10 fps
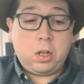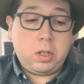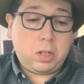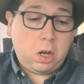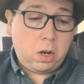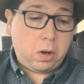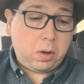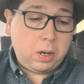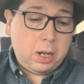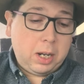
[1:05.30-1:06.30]
So,
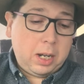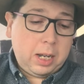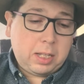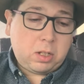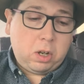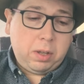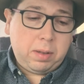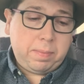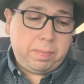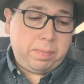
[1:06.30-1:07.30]
it's got
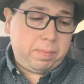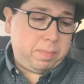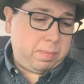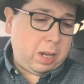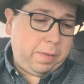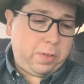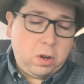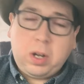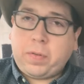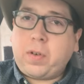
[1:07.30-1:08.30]
a
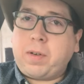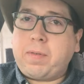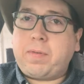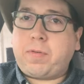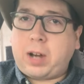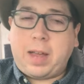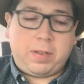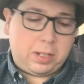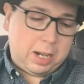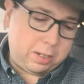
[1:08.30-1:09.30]
few different
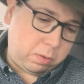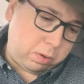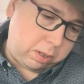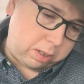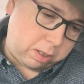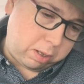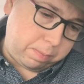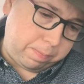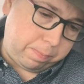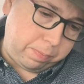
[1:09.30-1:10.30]
flavours in there. So, what has it
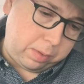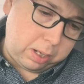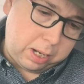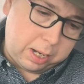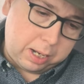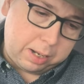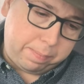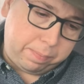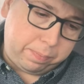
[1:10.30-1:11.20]
got?